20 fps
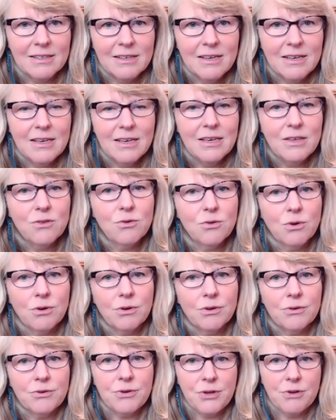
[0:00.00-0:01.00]
either
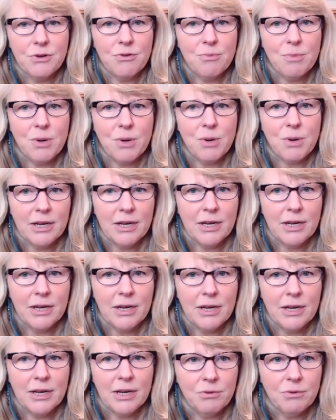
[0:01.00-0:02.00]
on or near the body,
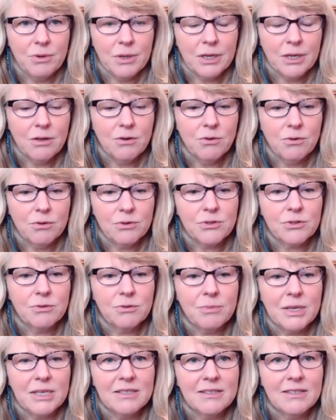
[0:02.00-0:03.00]
although it can also
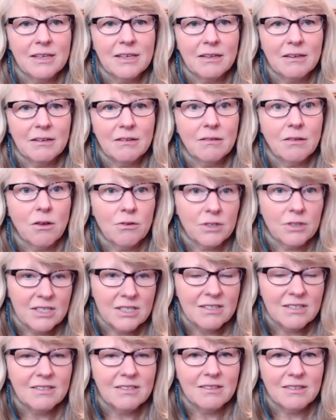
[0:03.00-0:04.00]
be sent long
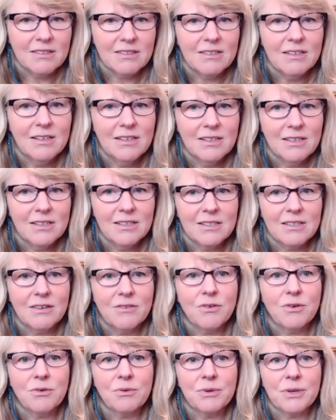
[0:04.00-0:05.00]
distance, as I've
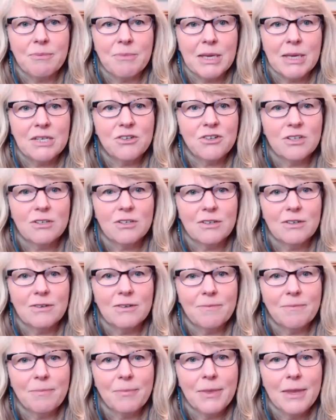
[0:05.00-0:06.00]
already mentioned.
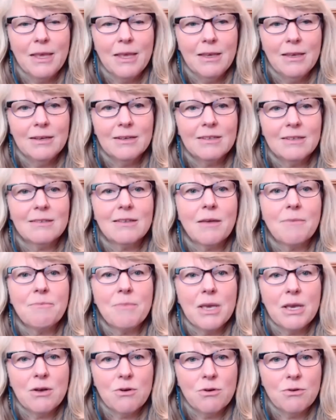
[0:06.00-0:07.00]
Some may
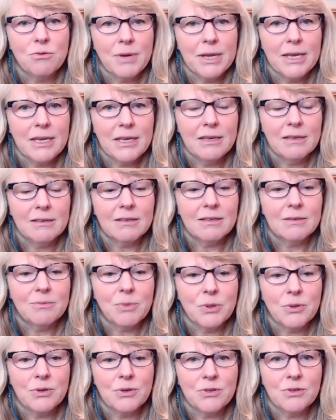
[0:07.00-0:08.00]
call Reiki a
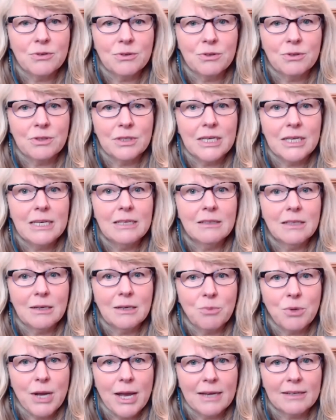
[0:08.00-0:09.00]
spiritual healing
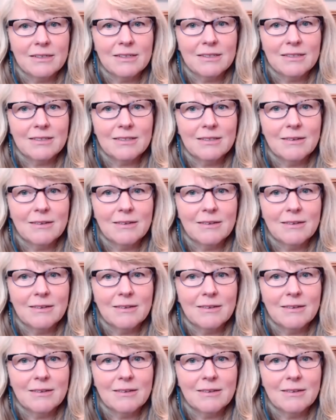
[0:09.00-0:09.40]
practice